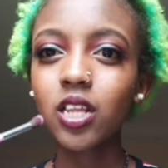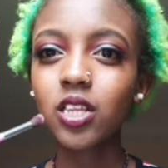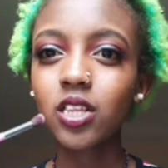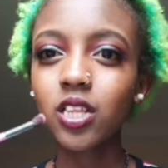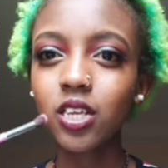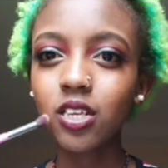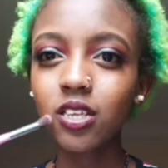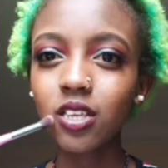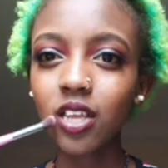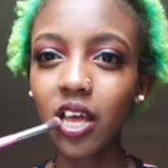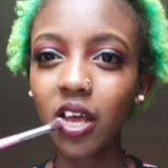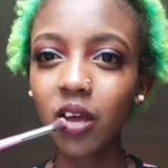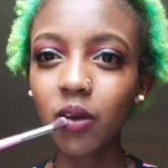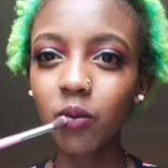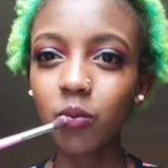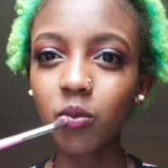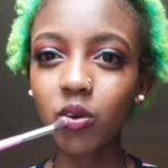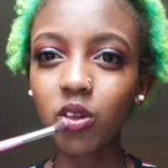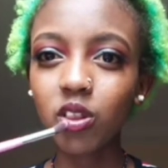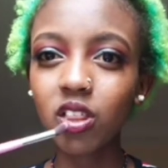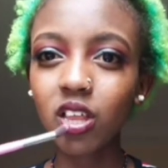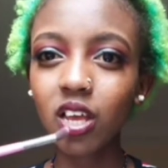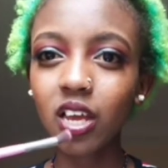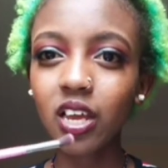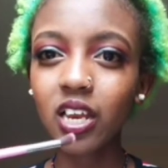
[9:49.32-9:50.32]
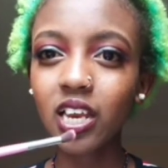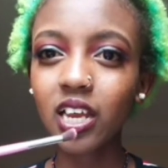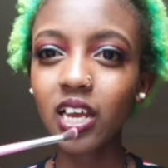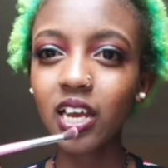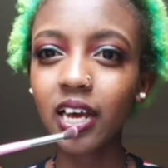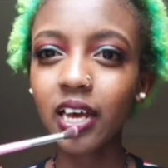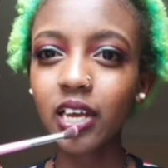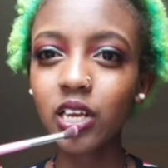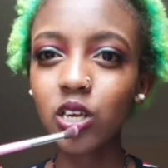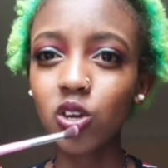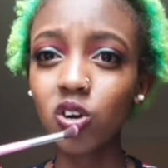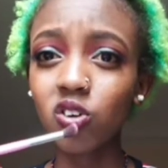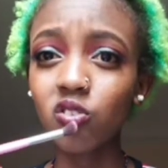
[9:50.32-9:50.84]
the time with any
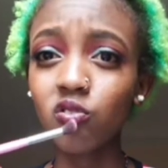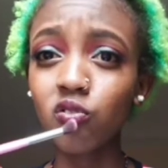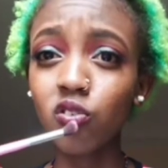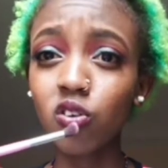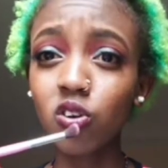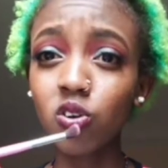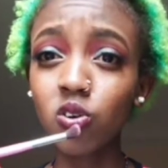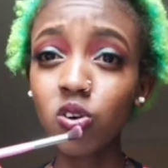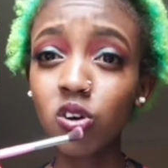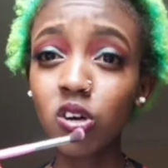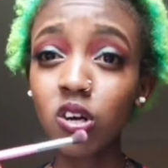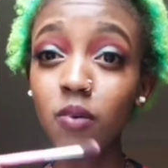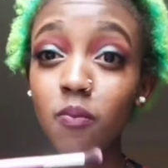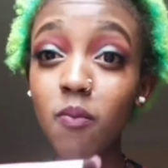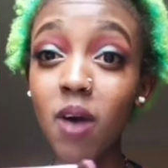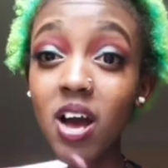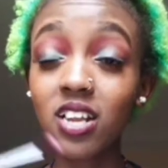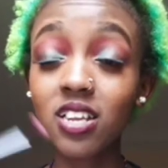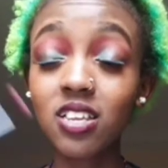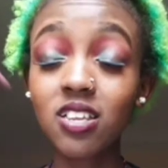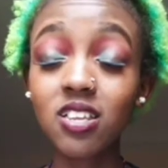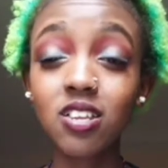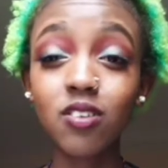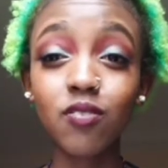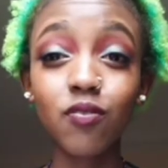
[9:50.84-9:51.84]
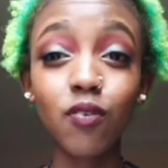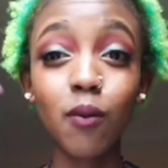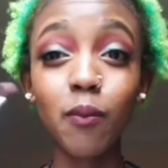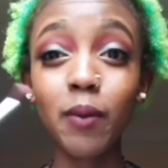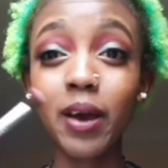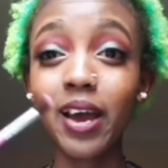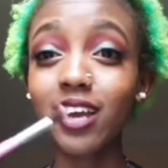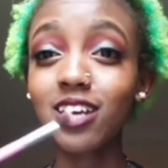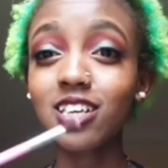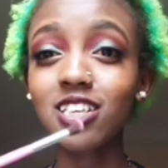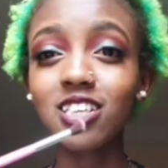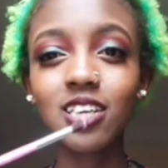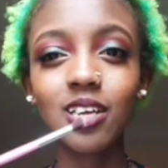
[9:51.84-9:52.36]
kind of look but for
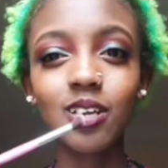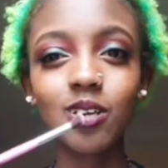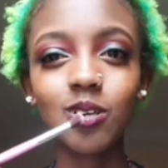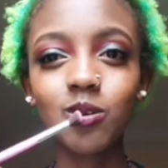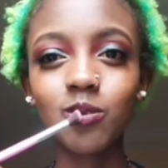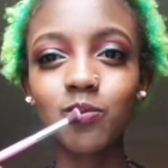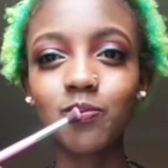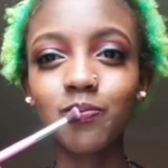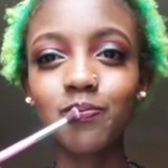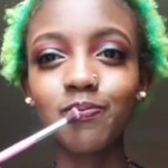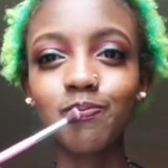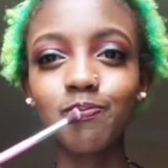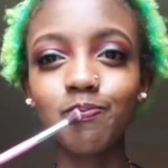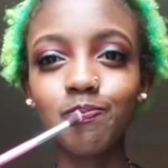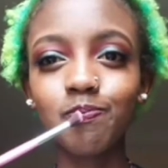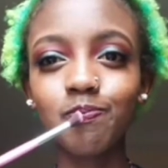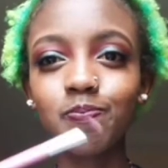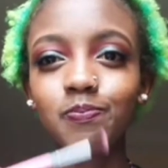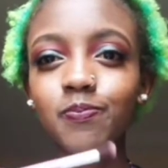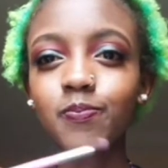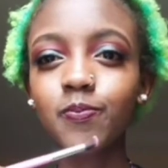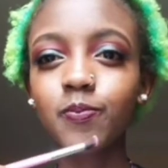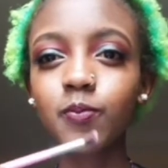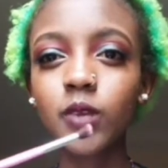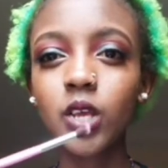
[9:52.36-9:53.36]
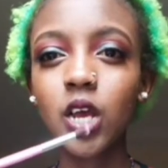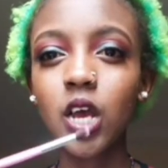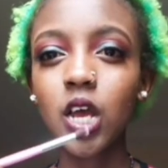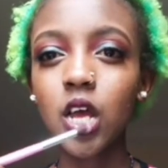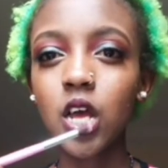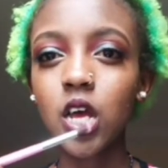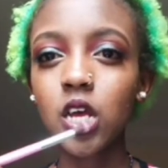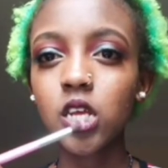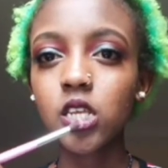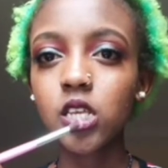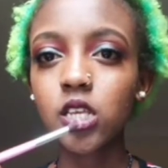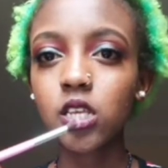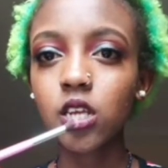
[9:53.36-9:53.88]
my eyeshadow mm,
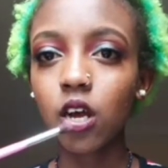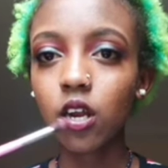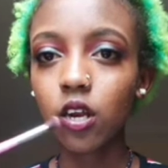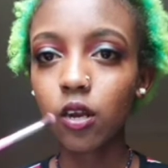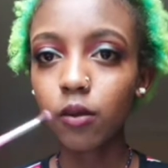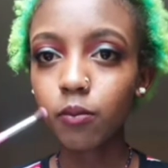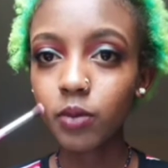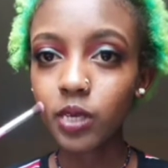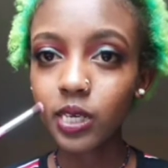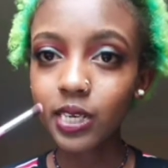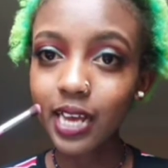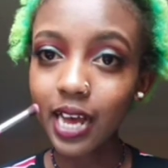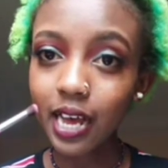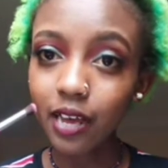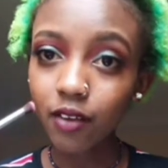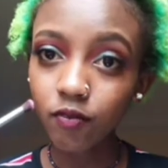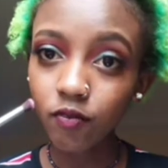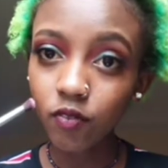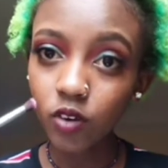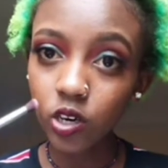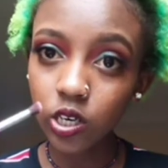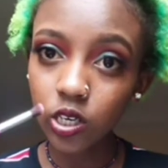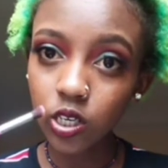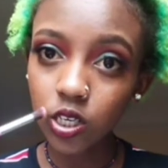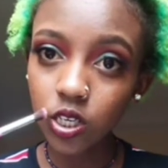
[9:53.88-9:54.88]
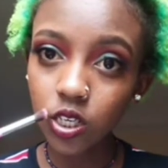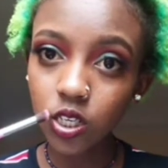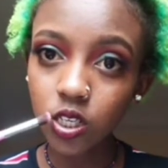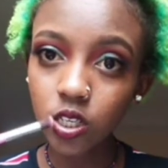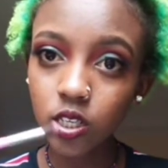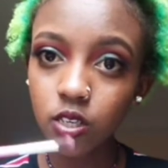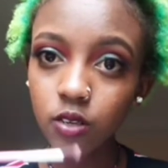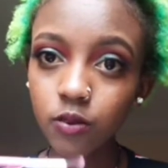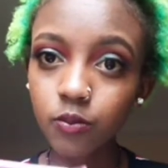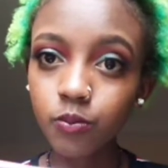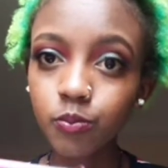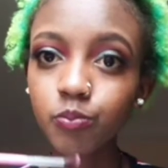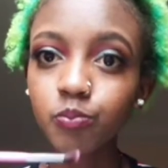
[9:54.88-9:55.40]
it's gonna be diverse
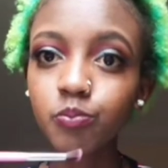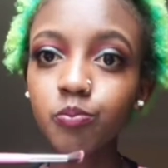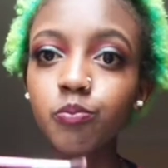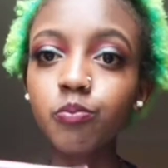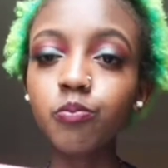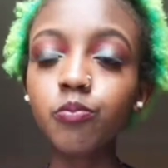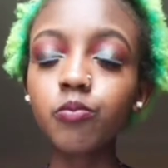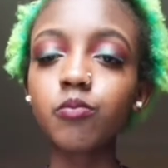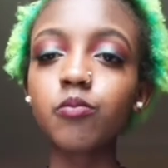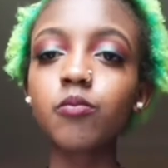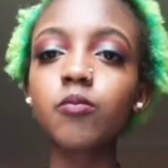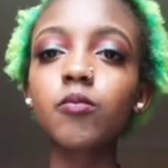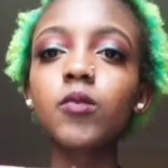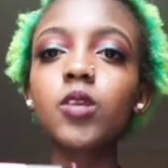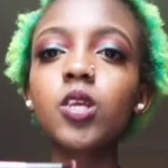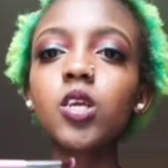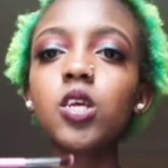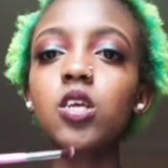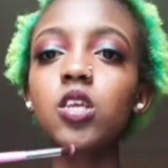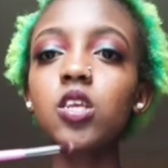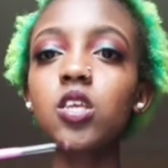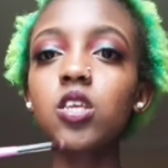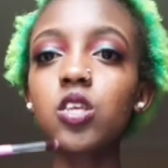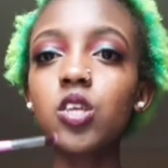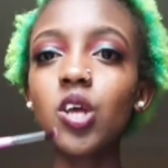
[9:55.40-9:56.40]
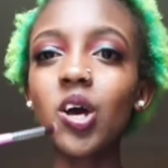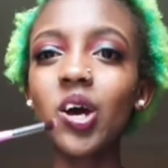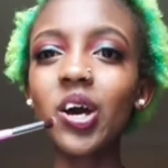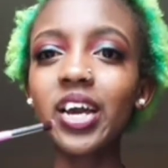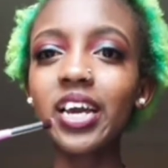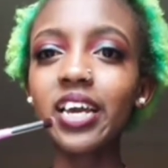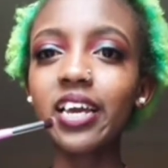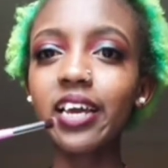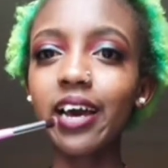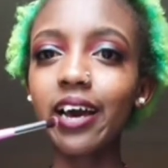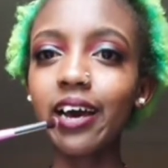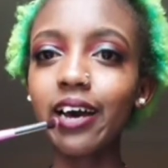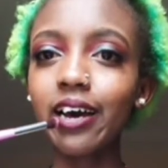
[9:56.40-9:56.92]

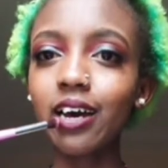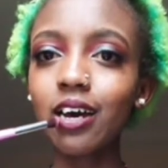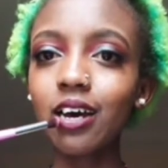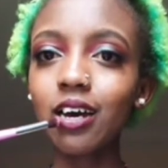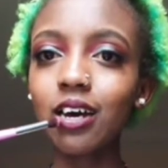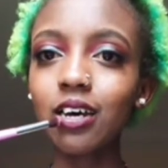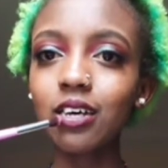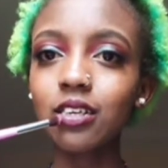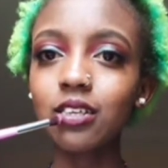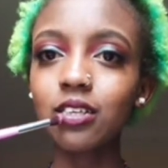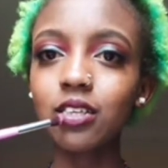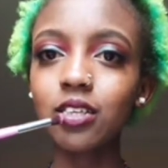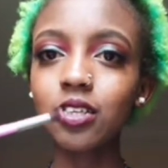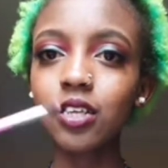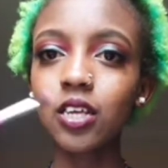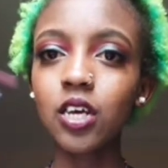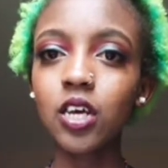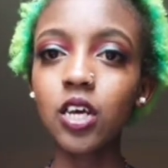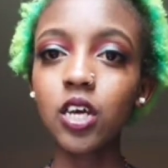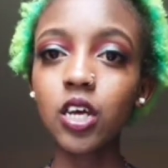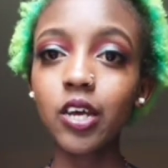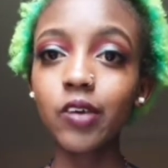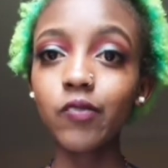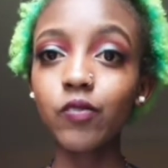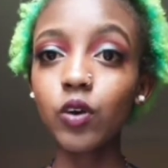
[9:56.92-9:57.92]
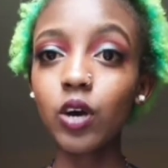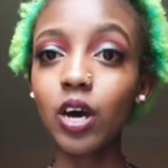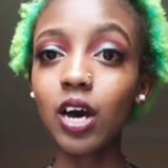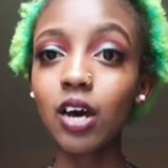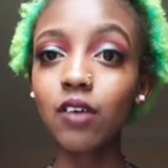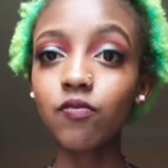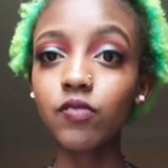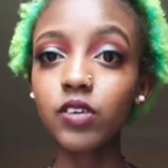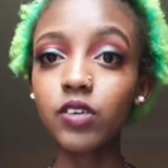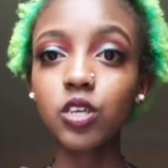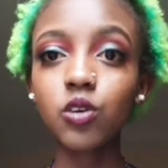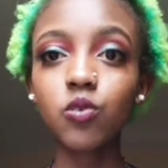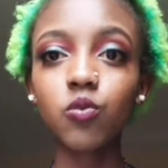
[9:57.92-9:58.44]
so yes if you
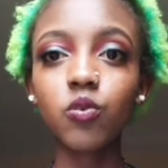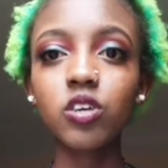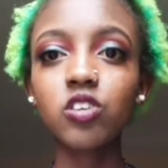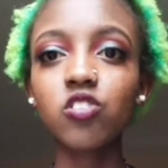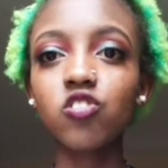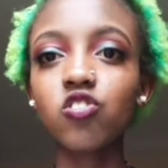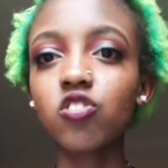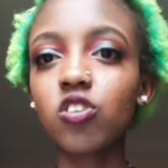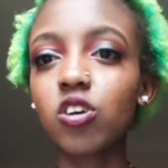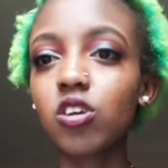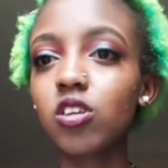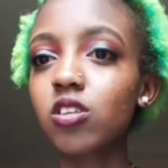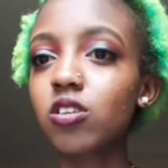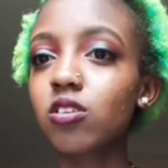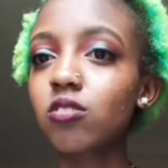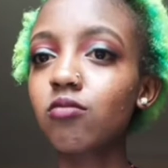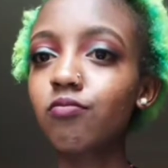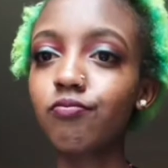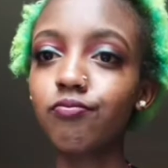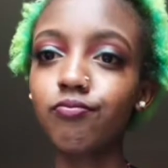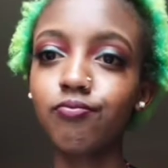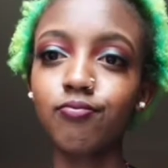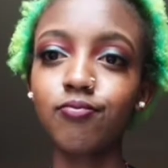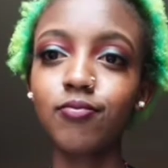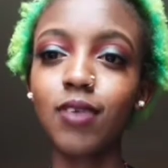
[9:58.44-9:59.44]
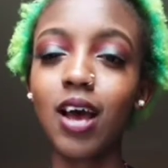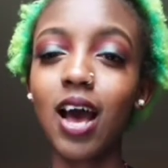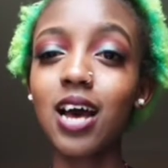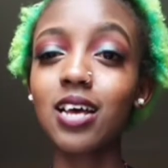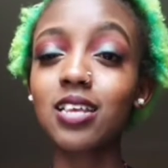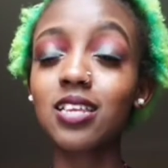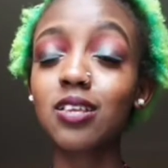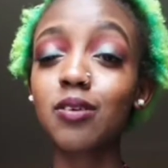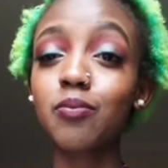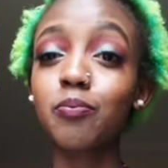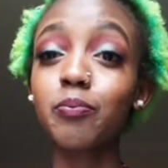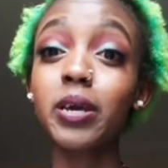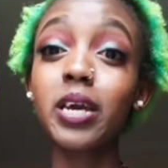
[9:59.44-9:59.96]
have any question
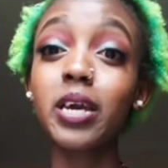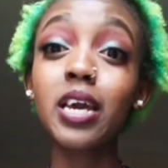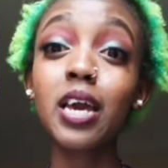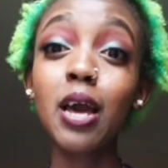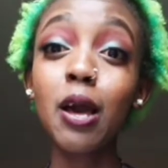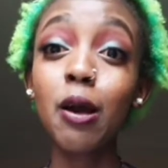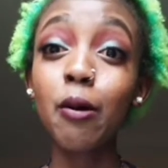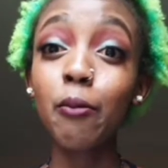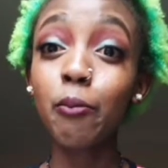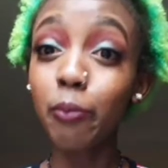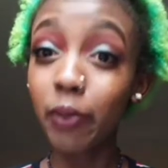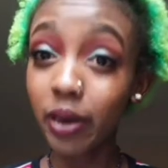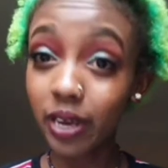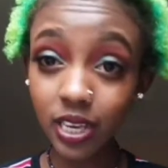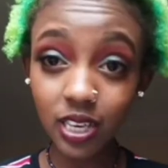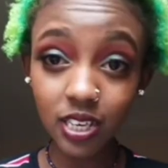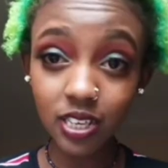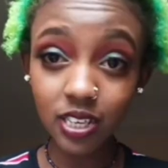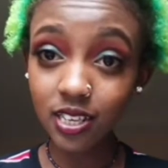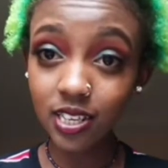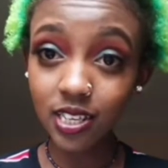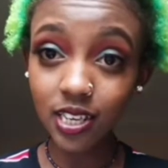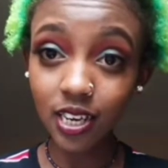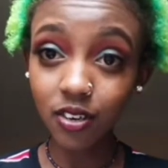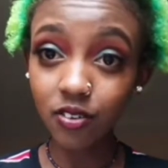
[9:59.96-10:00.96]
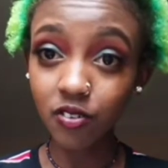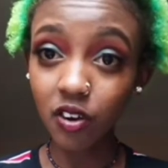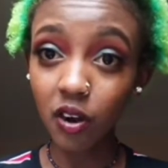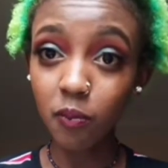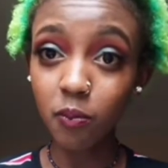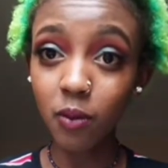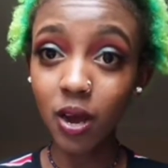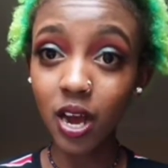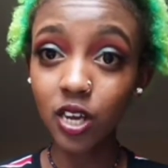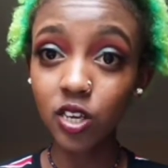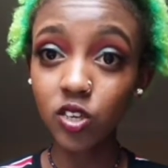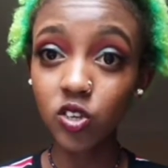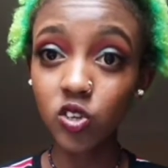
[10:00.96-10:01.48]
ask me my
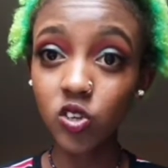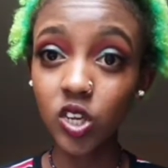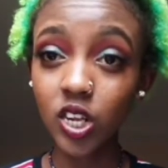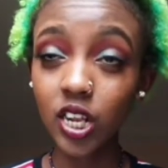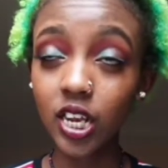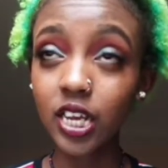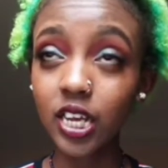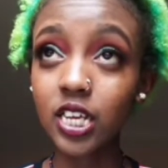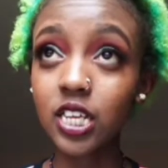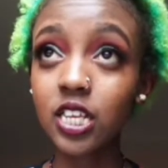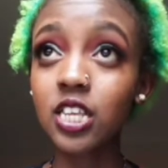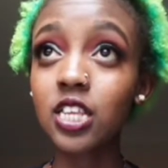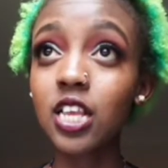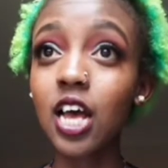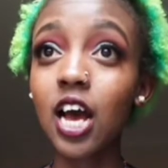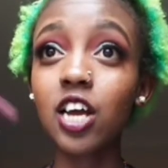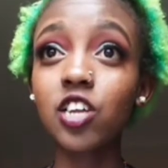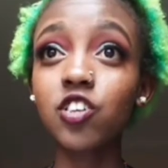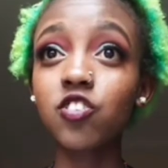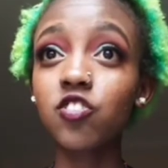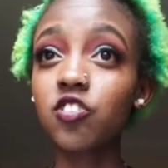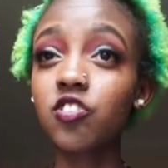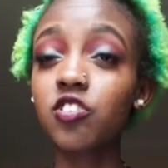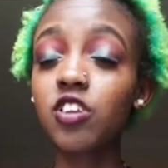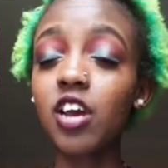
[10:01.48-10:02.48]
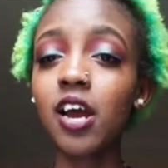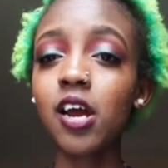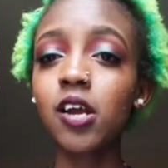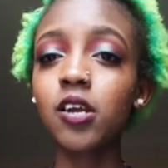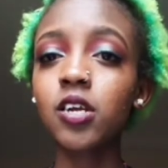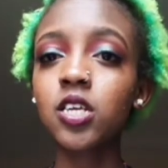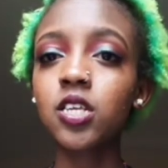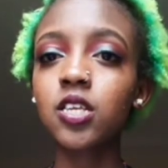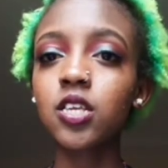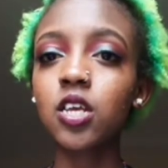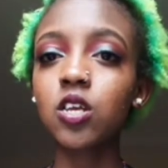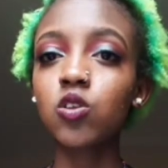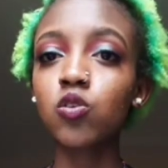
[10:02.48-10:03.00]
instagram handle is angie
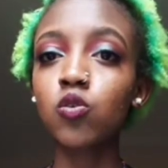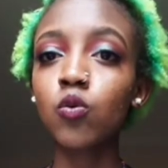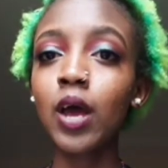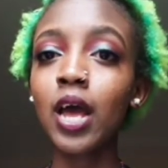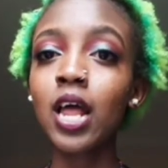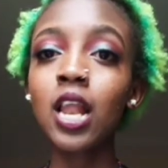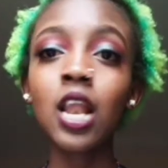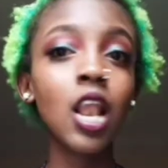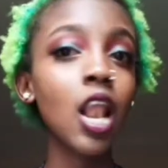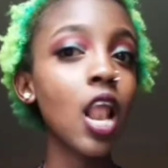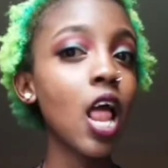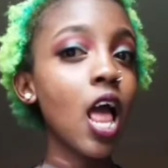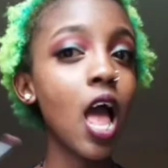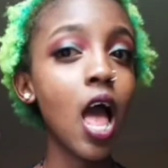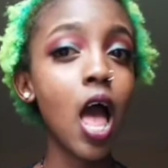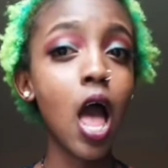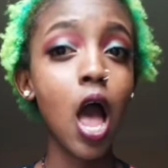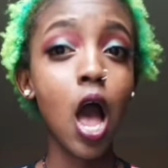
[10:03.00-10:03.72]
diaries as well